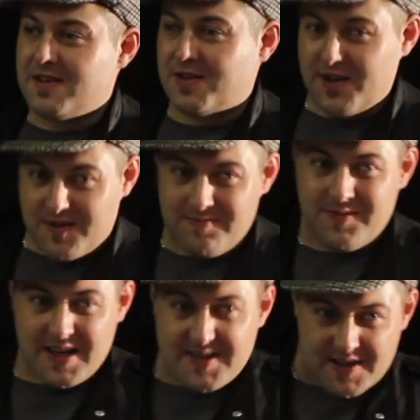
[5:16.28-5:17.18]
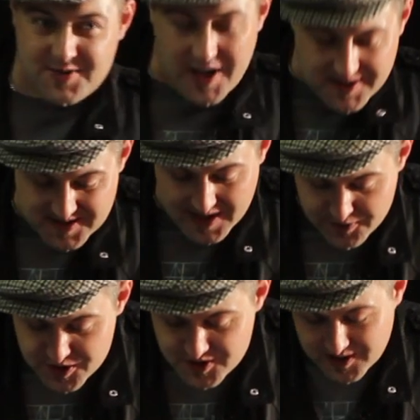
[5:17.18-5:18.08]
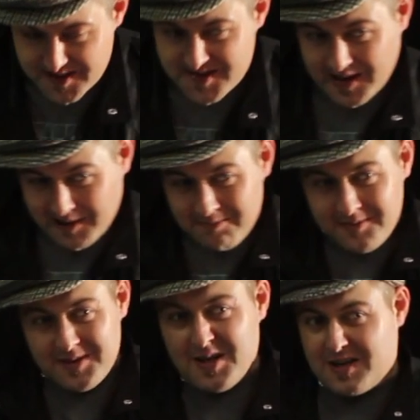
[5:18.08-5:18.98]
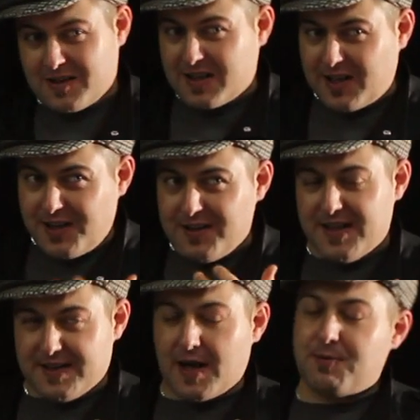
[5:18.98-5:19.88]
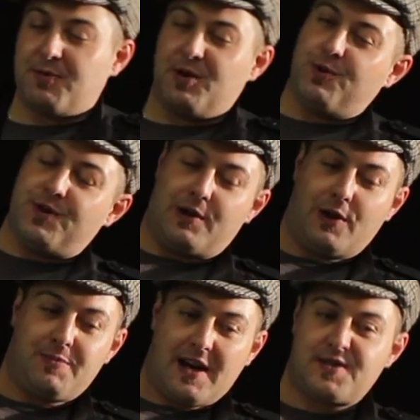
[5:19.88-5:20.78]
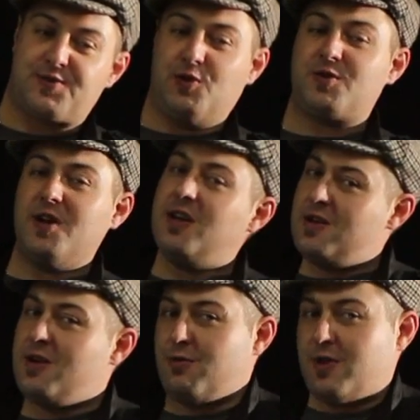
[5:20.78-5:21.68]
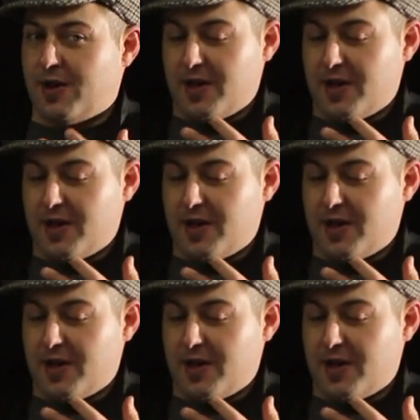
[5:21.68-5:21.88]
So that sounds rather savage. Let's um, clean things up a bit with a low pass filter with